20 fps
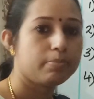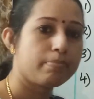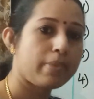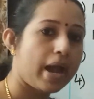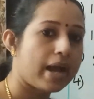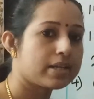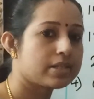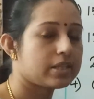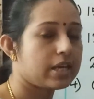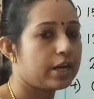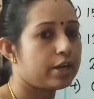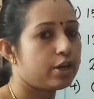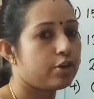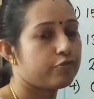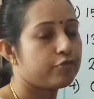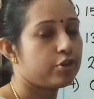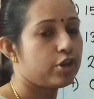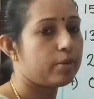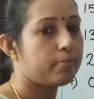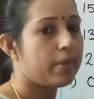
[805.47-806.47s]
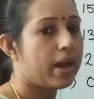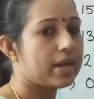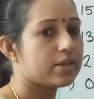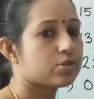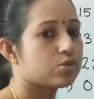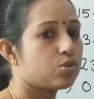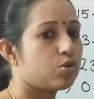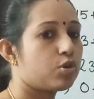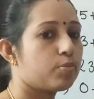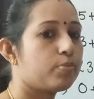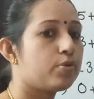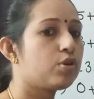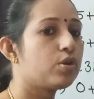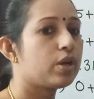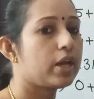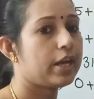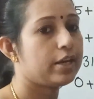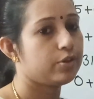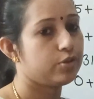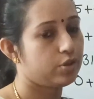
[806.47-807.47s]
back side of your maths
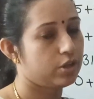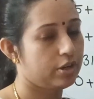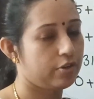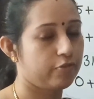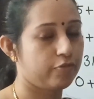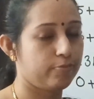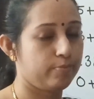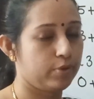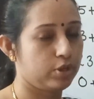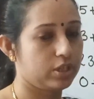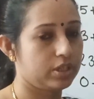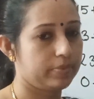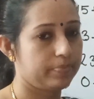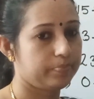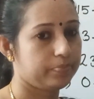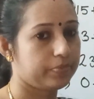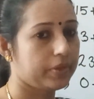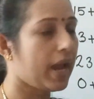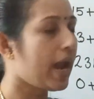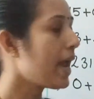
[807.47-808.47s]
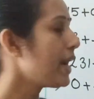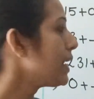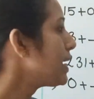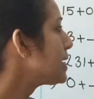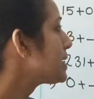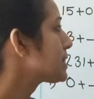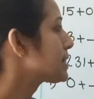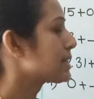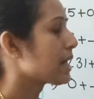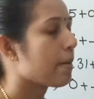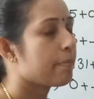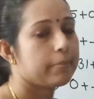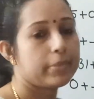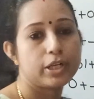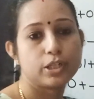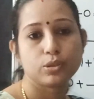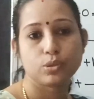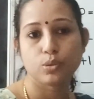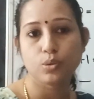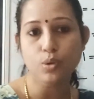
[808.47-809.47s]
notebook and your rough book and
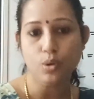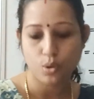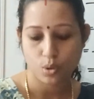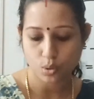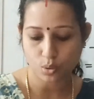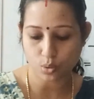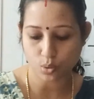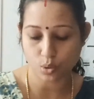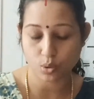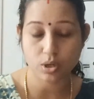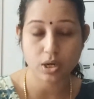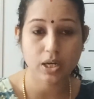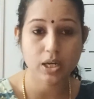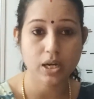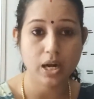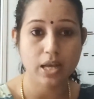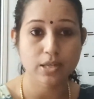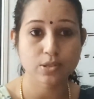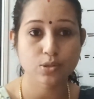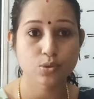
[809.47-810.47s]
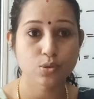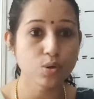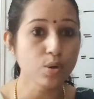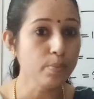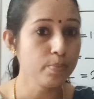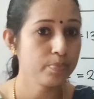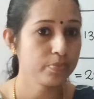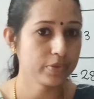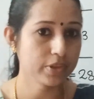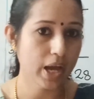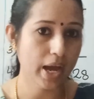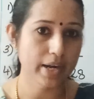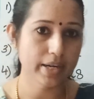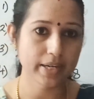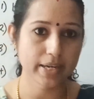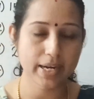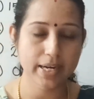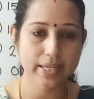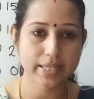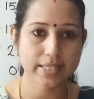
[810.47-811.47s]
submit through Google Classroom that
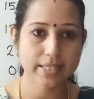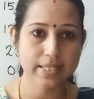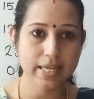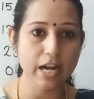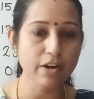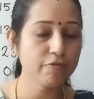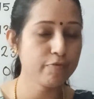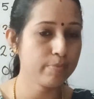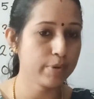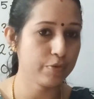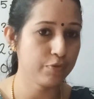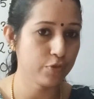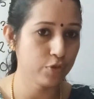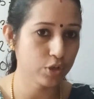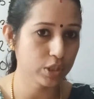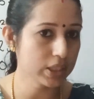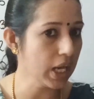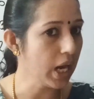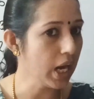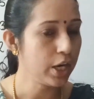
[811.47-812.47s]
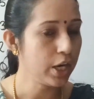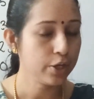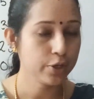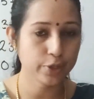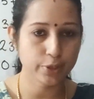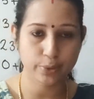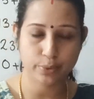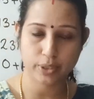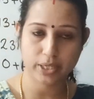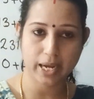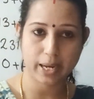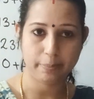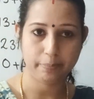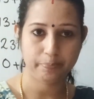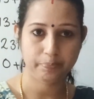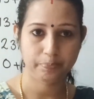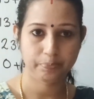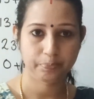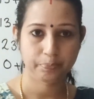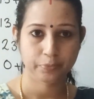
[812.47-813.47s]
day itself before the due time.
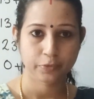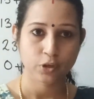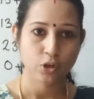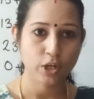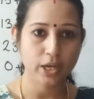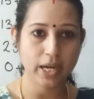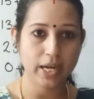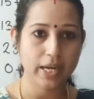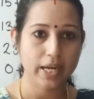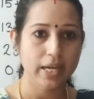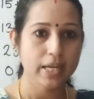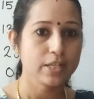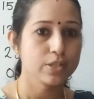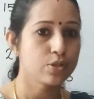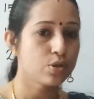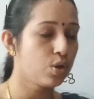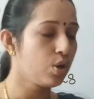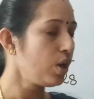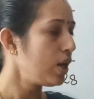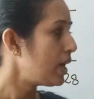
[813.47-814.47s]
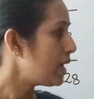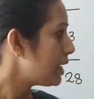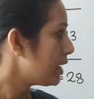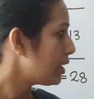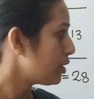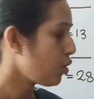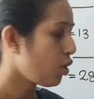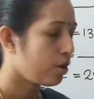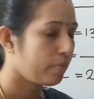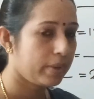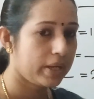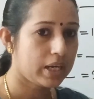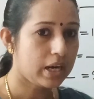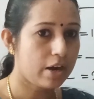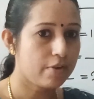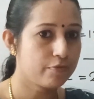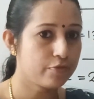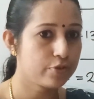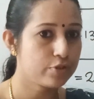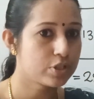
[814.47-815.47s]
Okay, so don't be
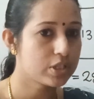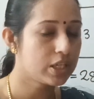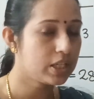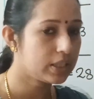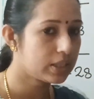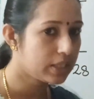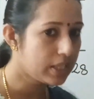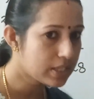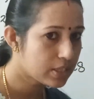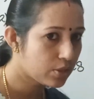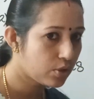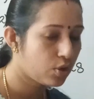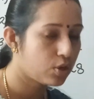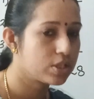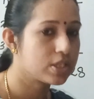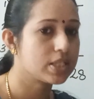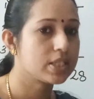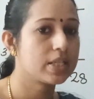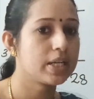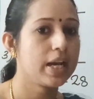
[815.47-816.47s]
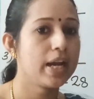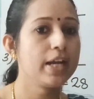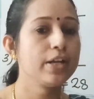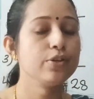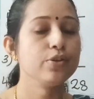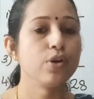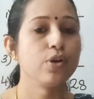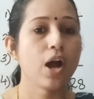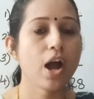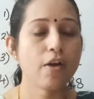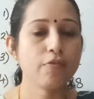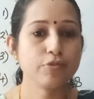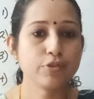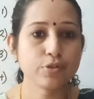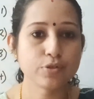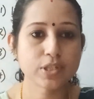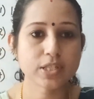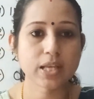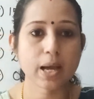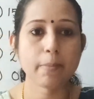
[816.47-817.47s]
confused. This question you have
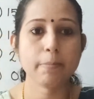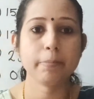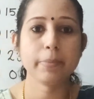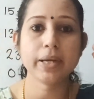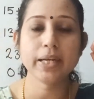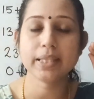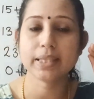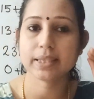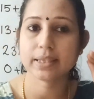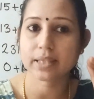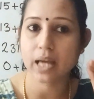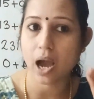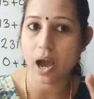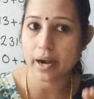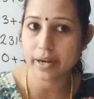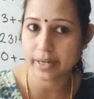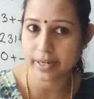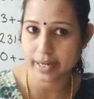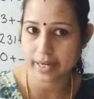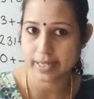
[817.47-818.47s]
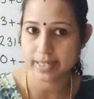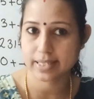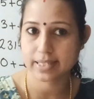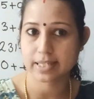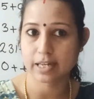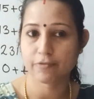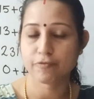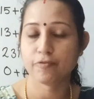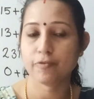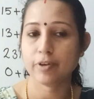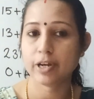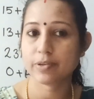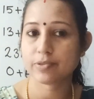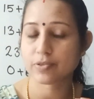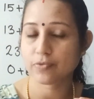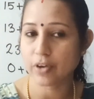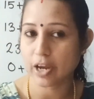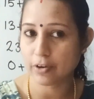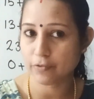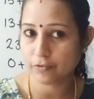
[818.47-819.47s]
to submit that day itself.
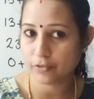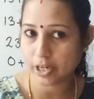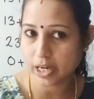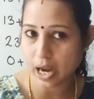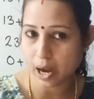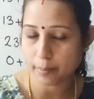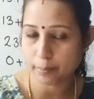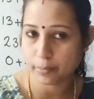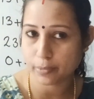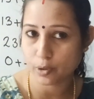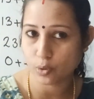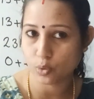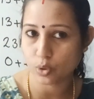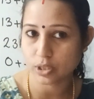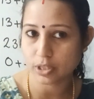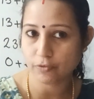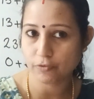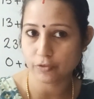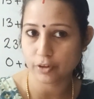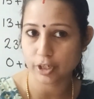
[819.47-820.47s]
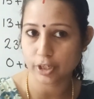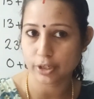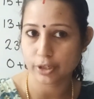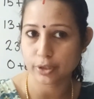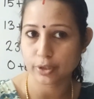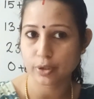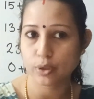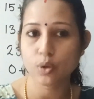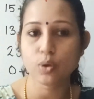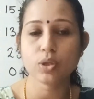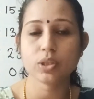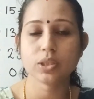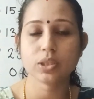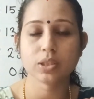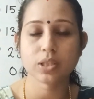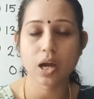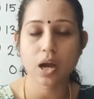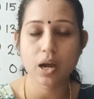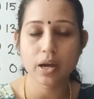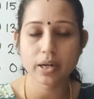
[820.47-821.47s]
Means when we upload the video,
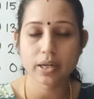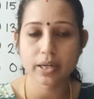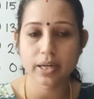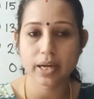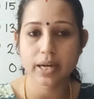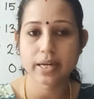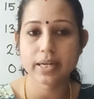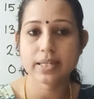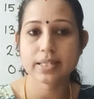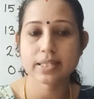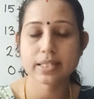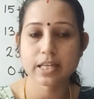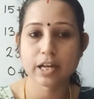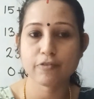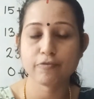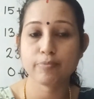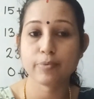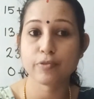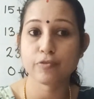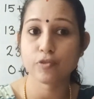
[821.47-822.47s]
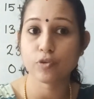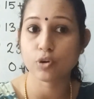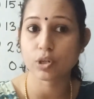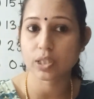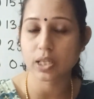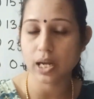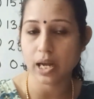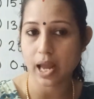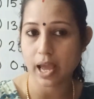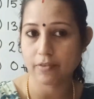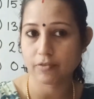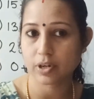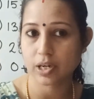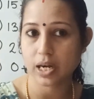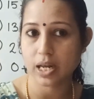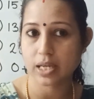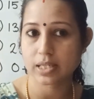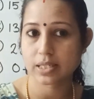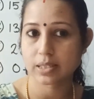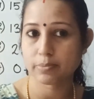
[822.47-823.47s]
that day itself before the live
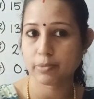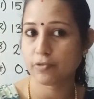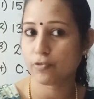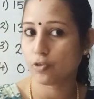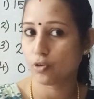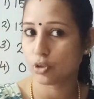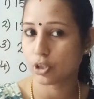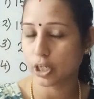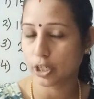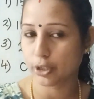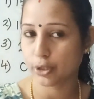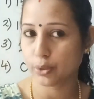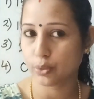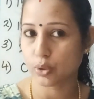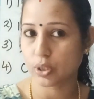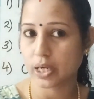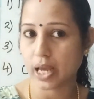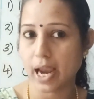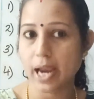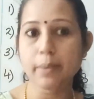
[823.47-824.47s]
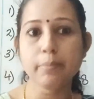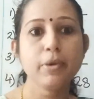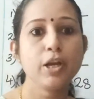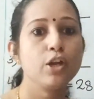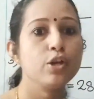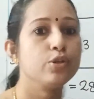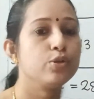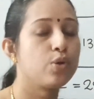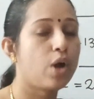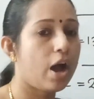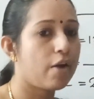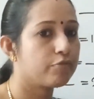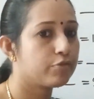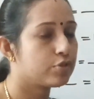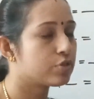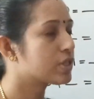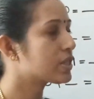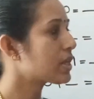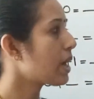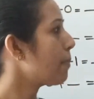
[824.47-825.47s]
class, before the due time, you have
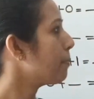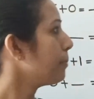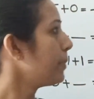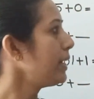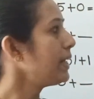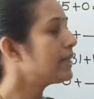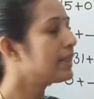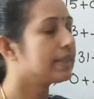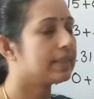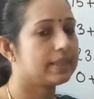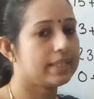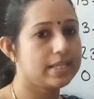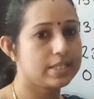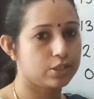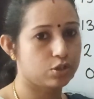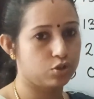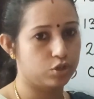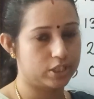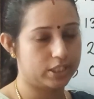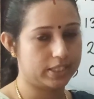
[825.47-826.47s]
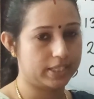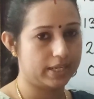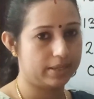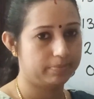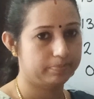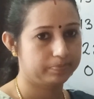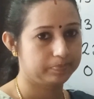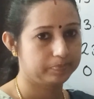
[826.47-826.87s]
to submit this question.